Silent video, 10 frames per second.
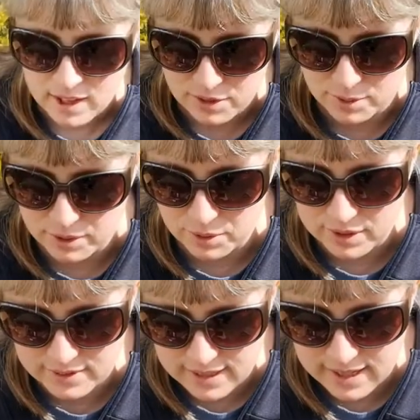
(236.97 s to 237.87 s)
So I'm going
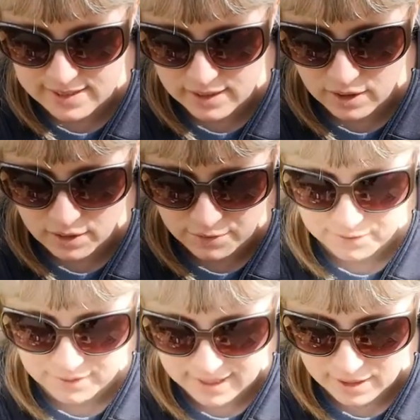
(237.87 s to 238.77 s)
to start off
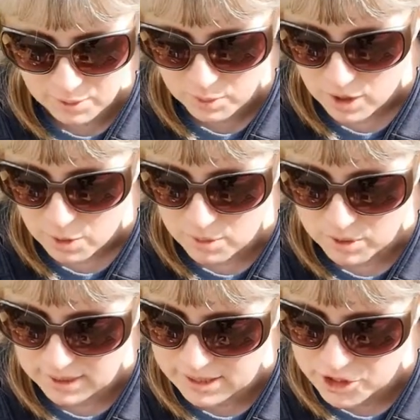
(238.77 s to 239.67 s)
now. We're
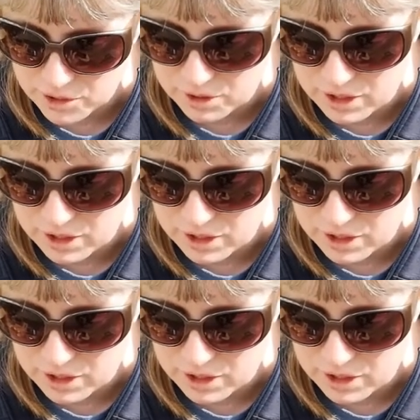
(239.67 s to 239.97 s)
actually going to